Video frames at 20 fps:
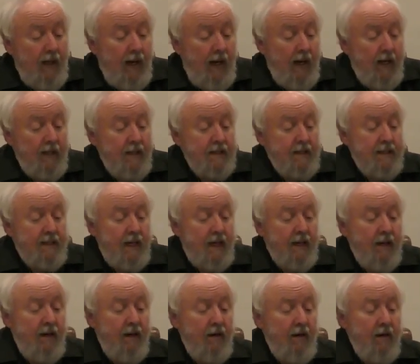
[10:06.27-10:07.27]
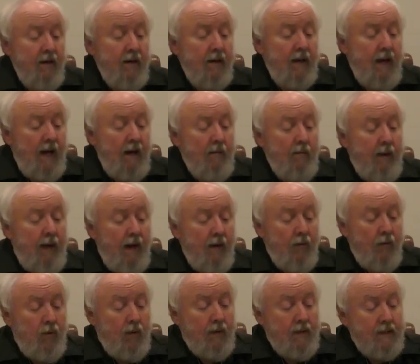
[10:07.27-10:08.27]
And he said, hear now my
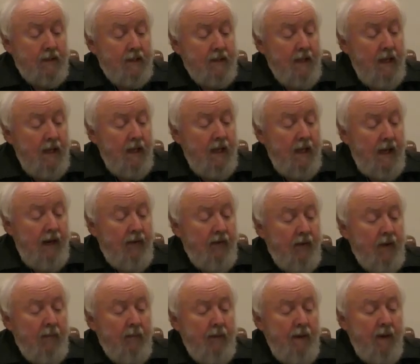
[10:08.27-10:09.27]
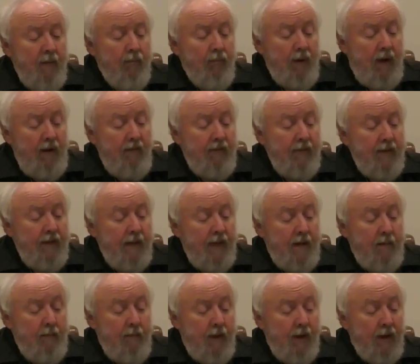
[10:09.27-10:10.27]
words. If there be a prophet
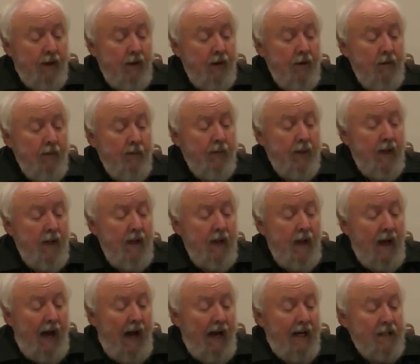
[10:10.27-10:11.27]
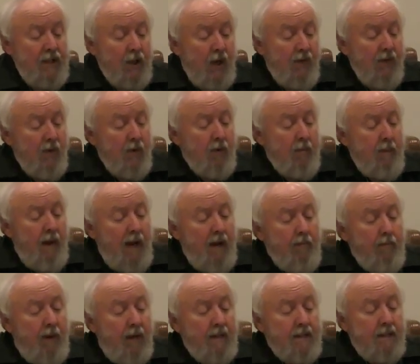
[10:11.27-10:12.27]
among you, I, Jehovah, will
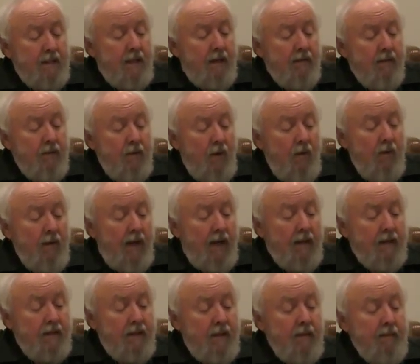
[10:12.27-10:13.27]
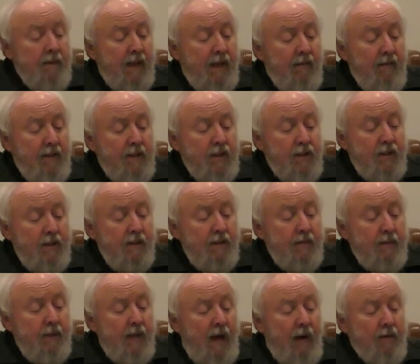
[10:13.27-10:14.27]
make myself known unto him in a
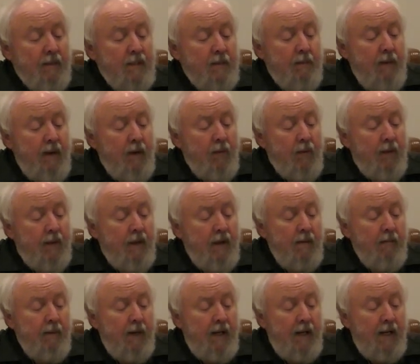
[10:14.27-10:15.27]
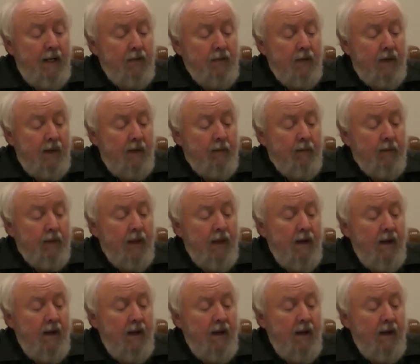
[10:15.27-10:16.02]
vision. I will speak with him in a dream.